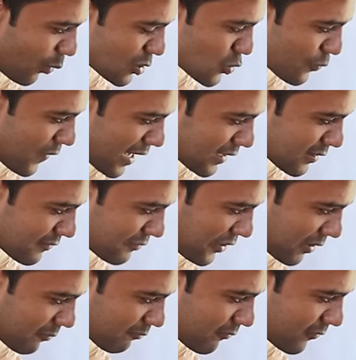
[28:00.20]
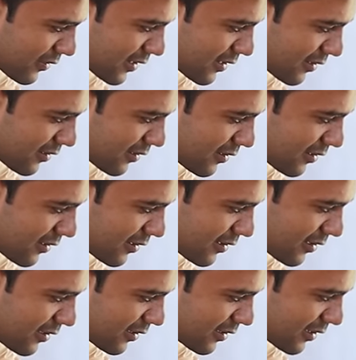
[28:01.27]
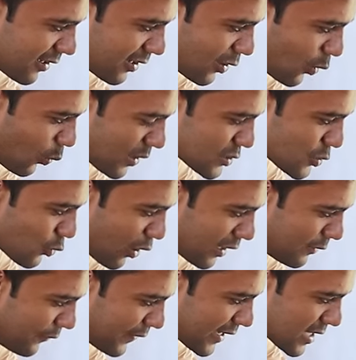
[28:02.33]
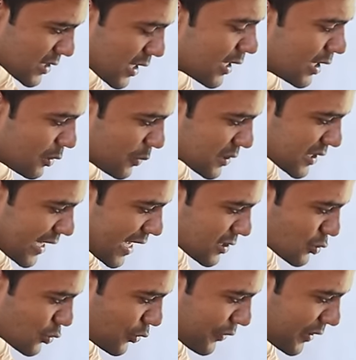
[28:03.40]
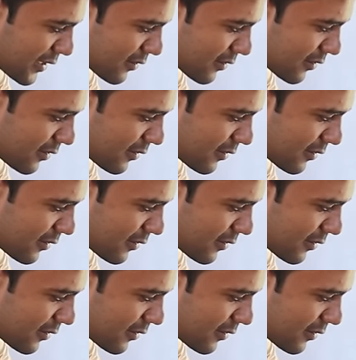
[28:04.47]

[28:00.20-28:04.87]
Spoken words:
What's your father's name? What's your qualification? In which class do you read?